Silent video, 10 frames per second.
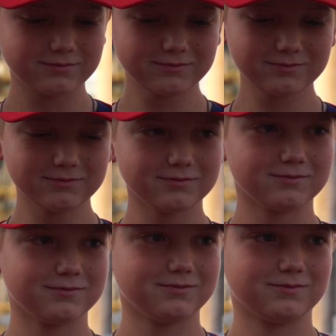
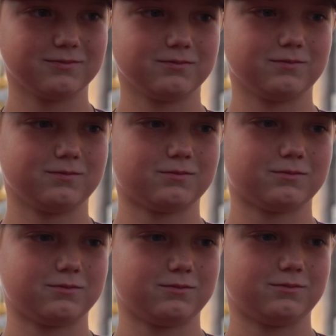
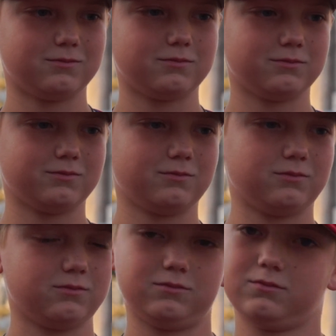
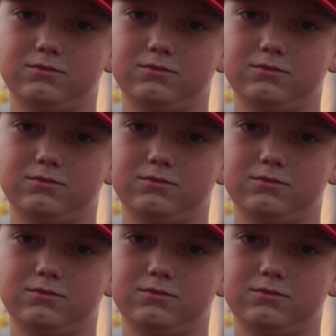(silent)